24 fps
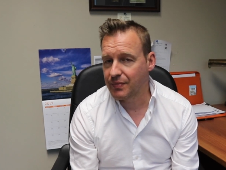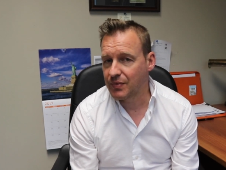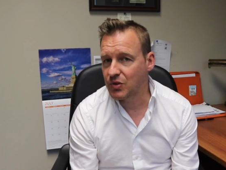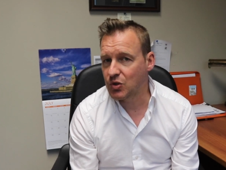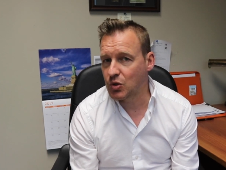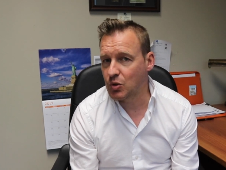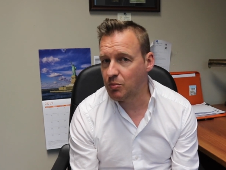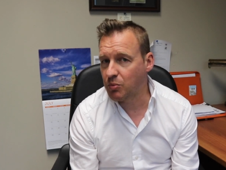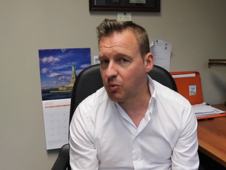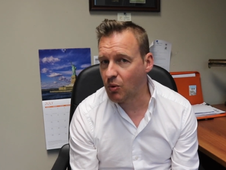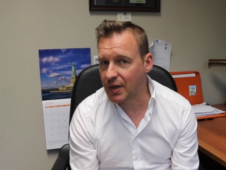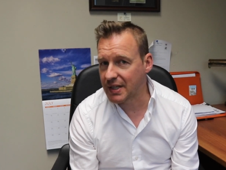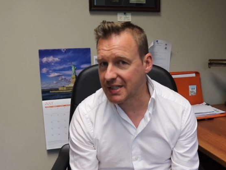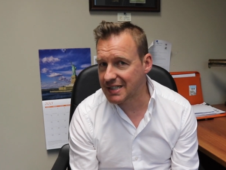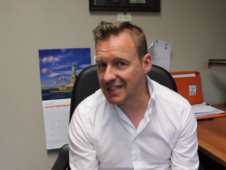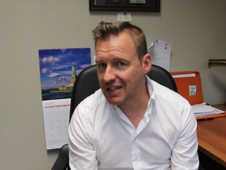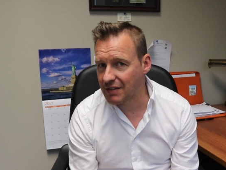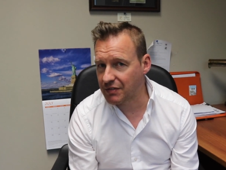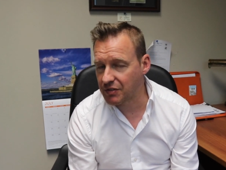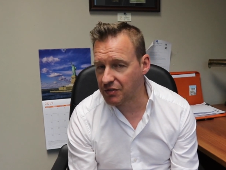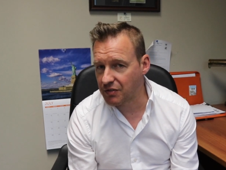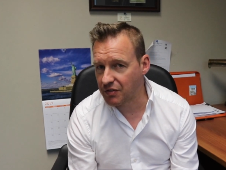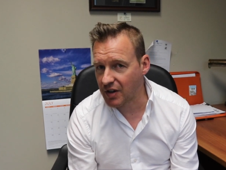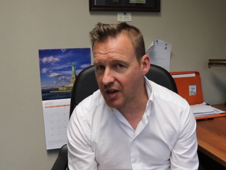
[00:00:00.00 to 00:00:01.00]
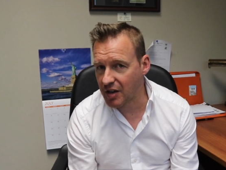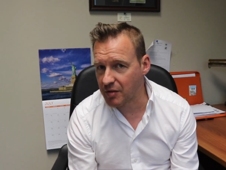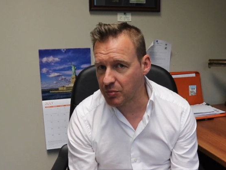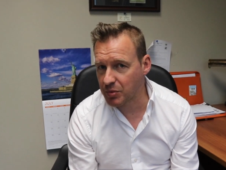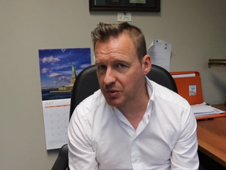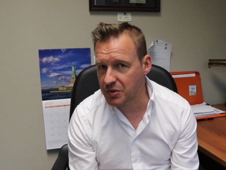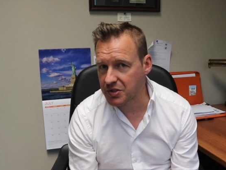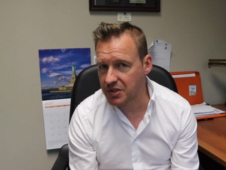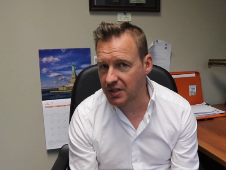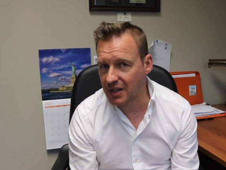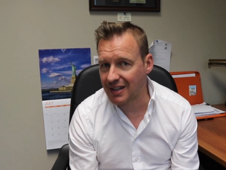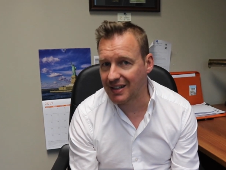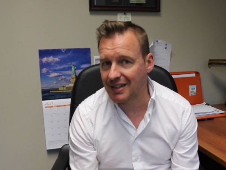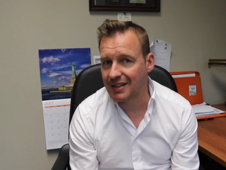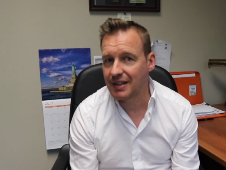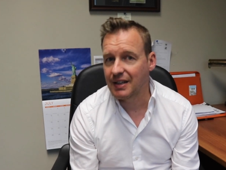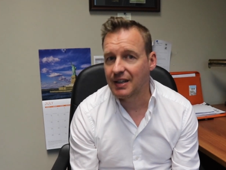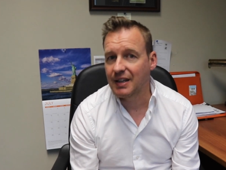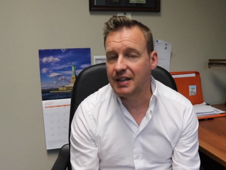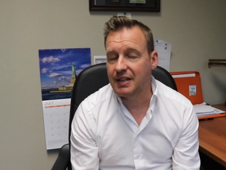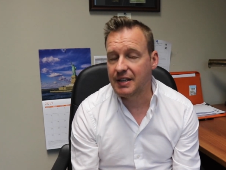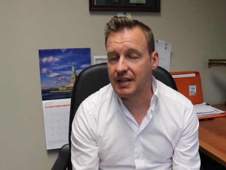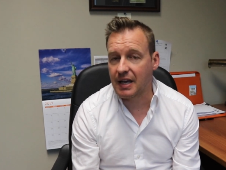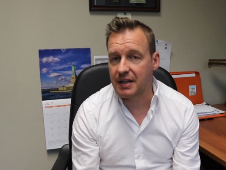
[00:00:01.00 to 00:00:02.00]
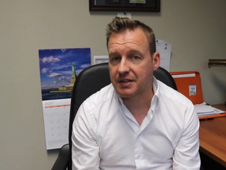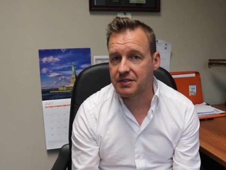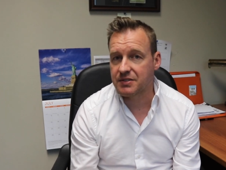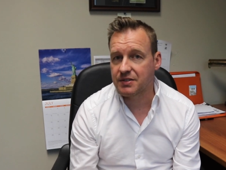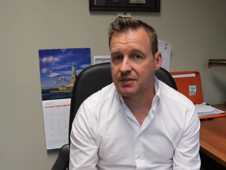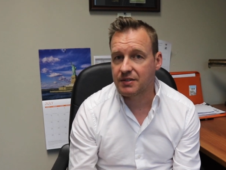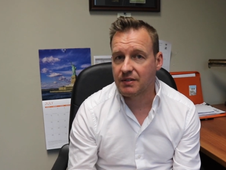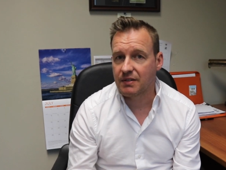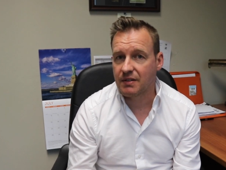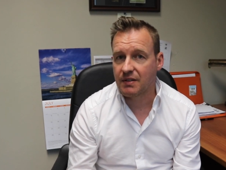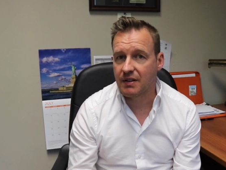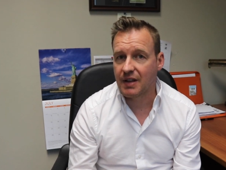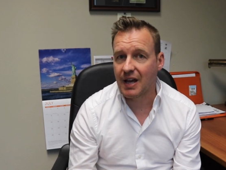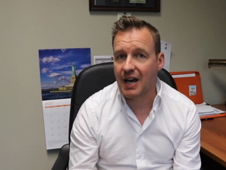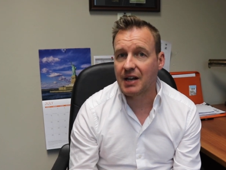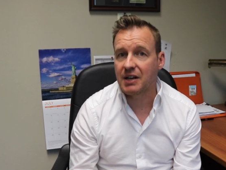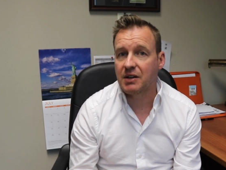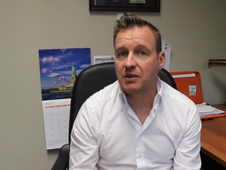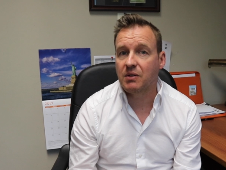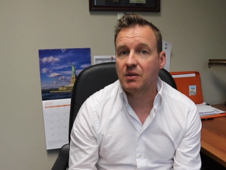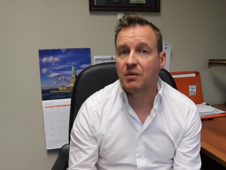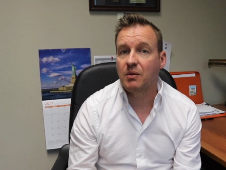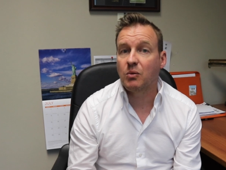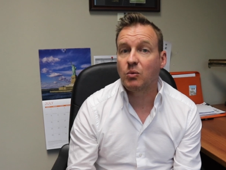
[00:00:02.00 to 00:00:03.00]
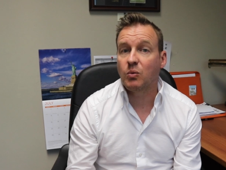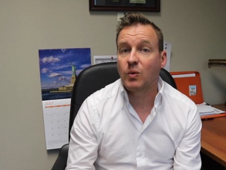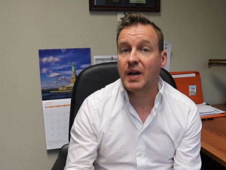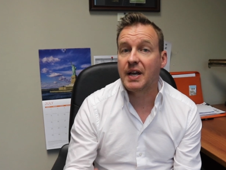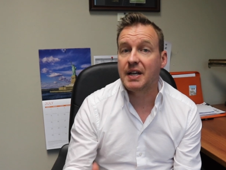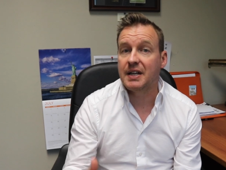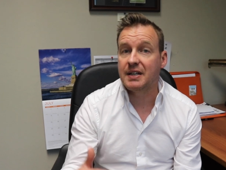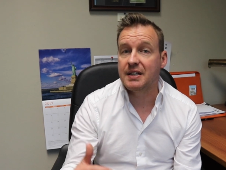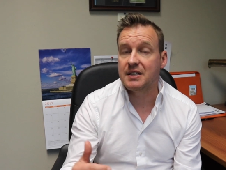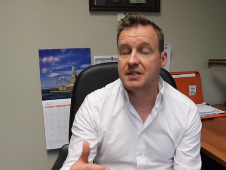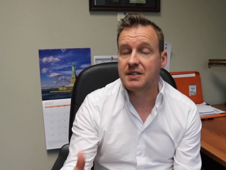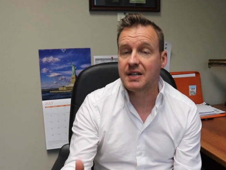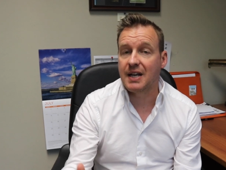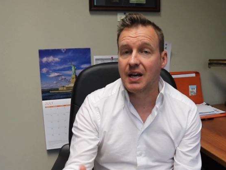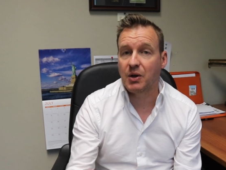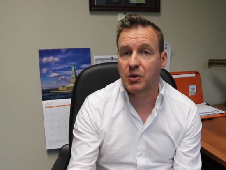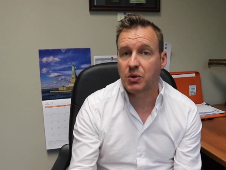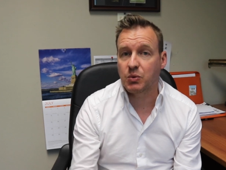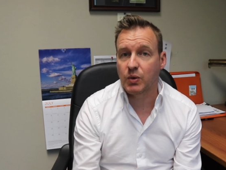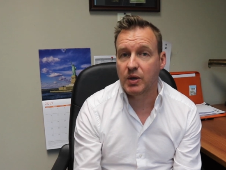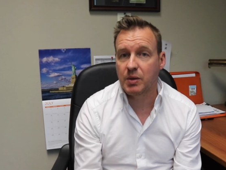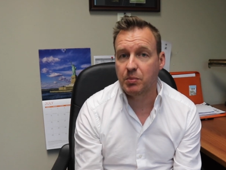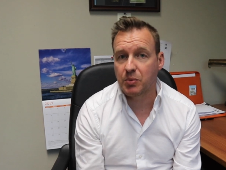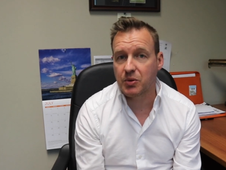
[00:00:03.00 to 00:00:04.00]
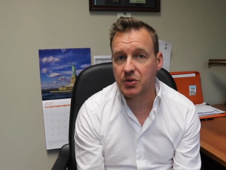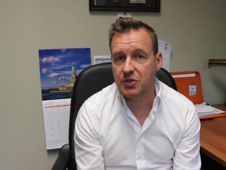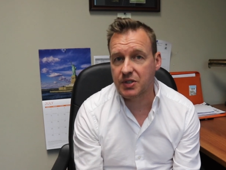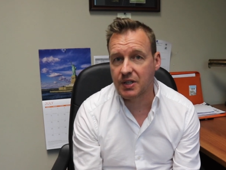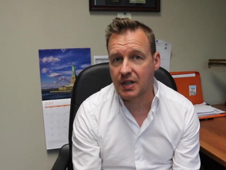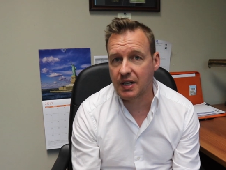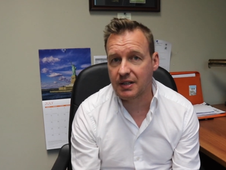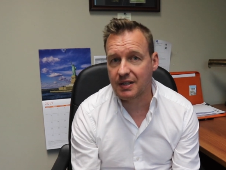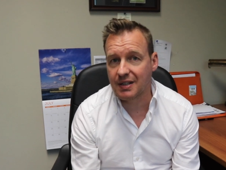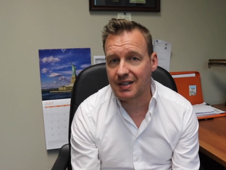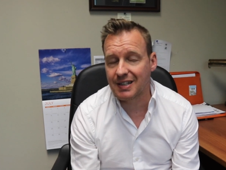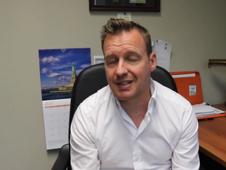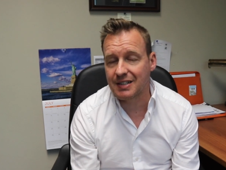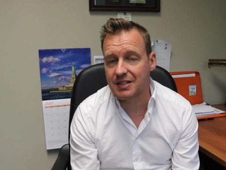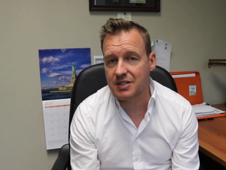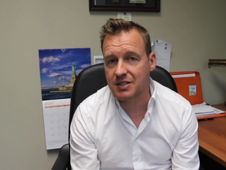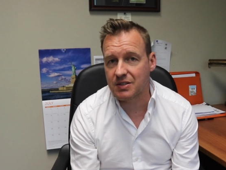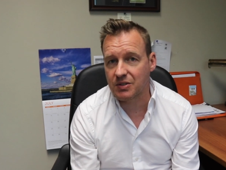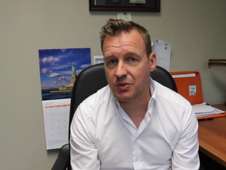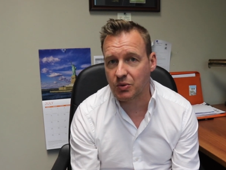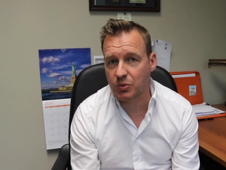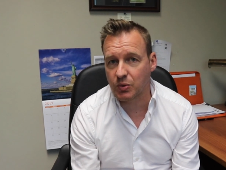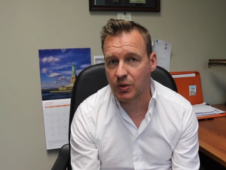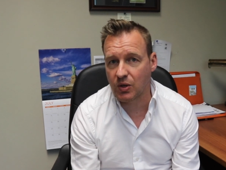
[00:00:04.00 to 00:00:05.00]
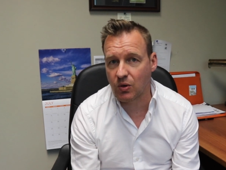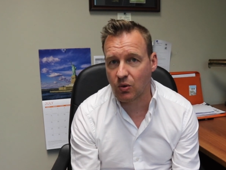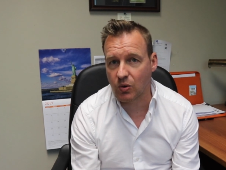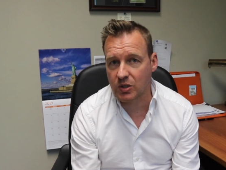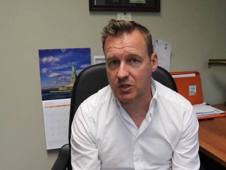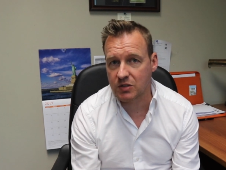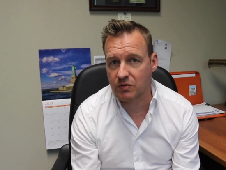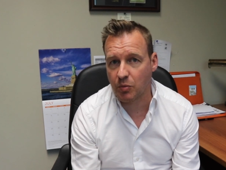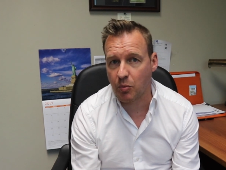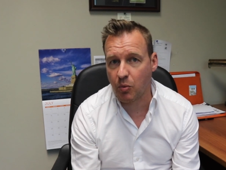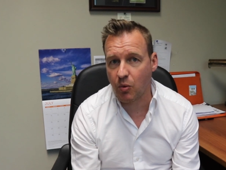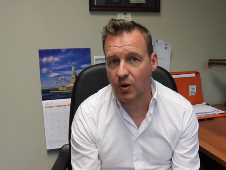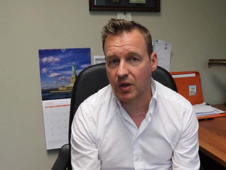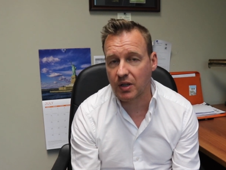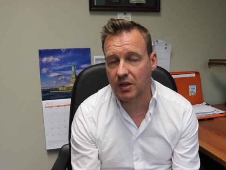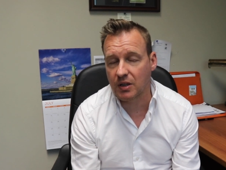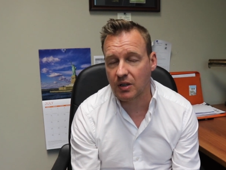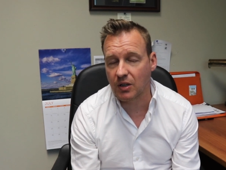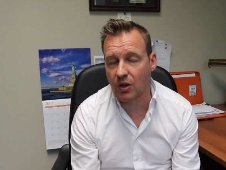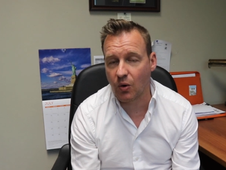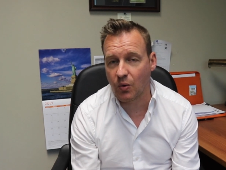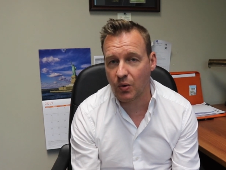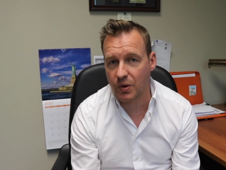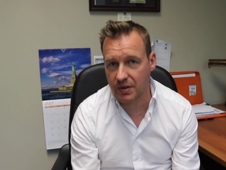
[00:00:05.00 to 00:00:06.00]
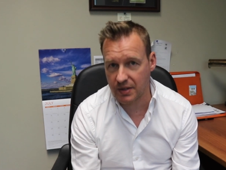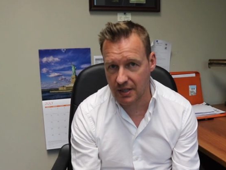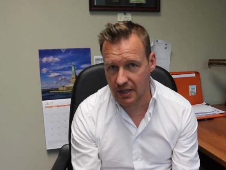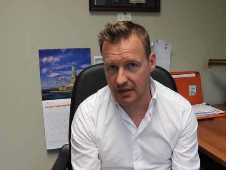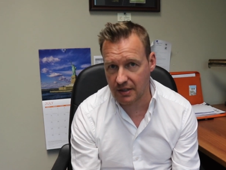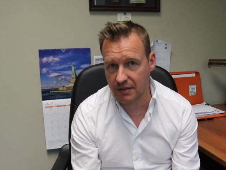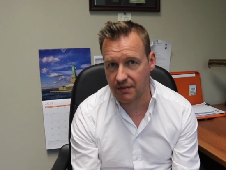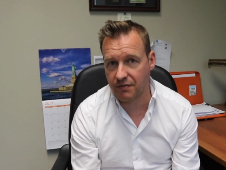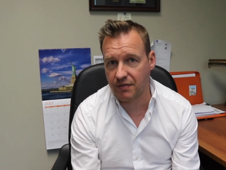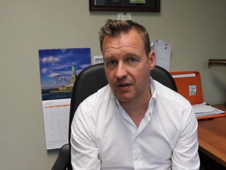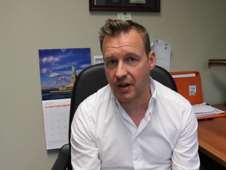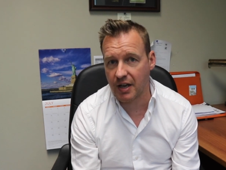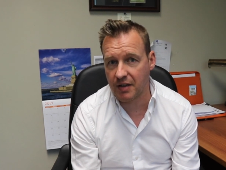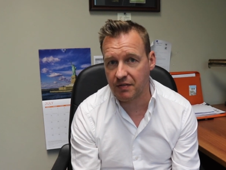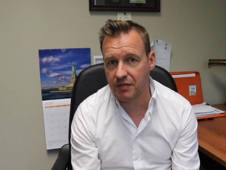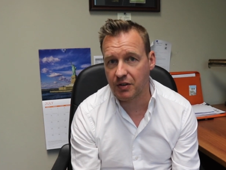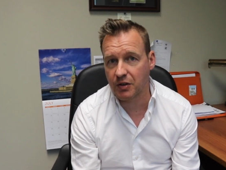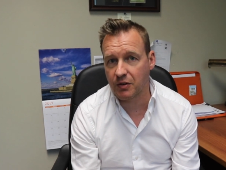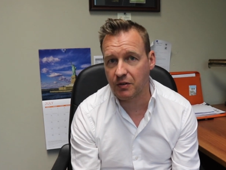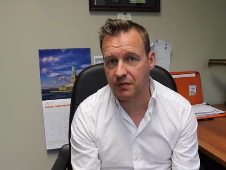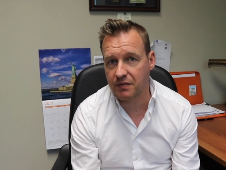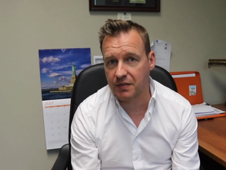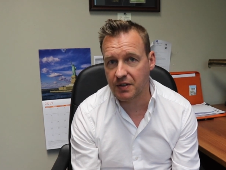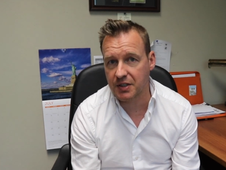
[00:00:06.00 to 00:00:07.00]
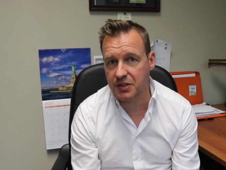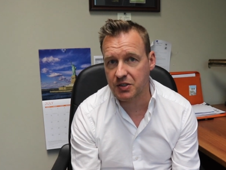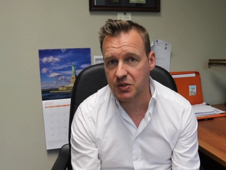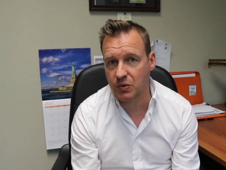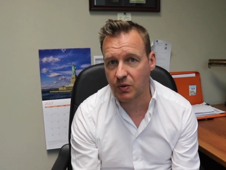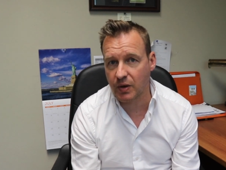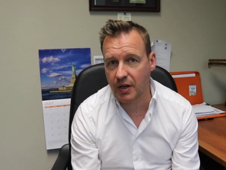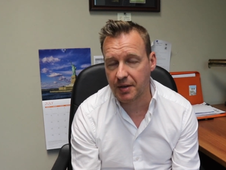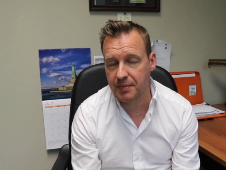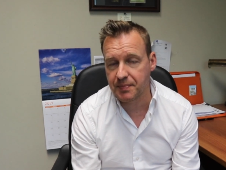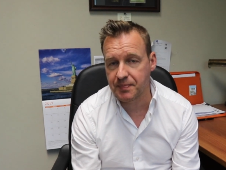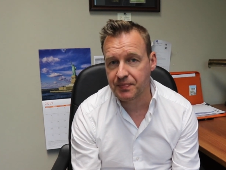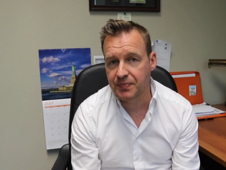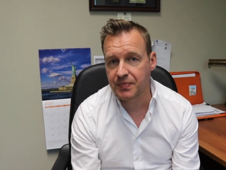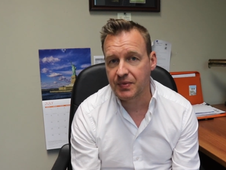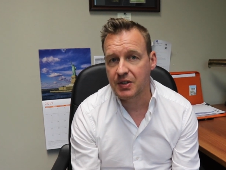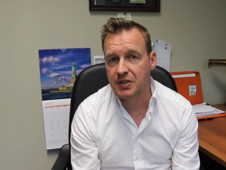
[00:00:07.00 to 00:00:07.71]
2.75%. Yes, that rate is now 3%. It is still three quarters of a point lower than the five-year fixed rate.